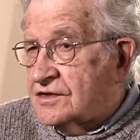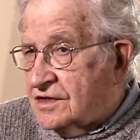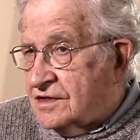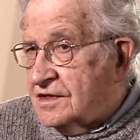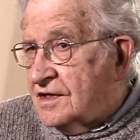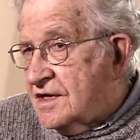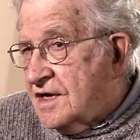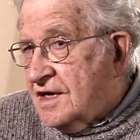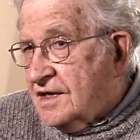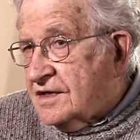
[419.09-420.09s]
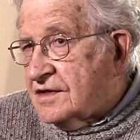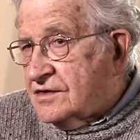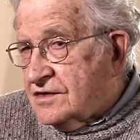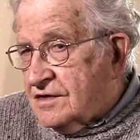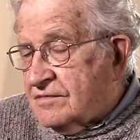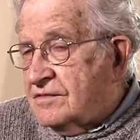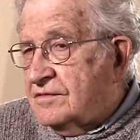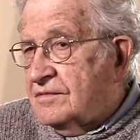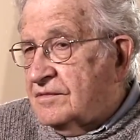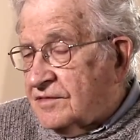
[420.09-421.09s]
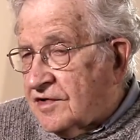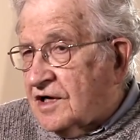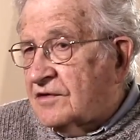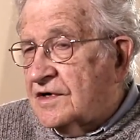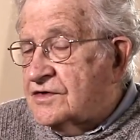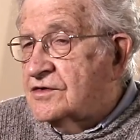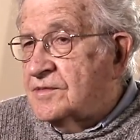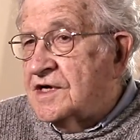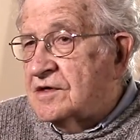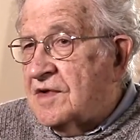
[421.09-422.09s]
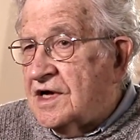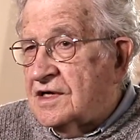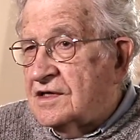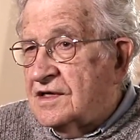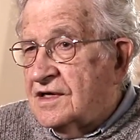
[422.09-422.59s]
And some progress is being made.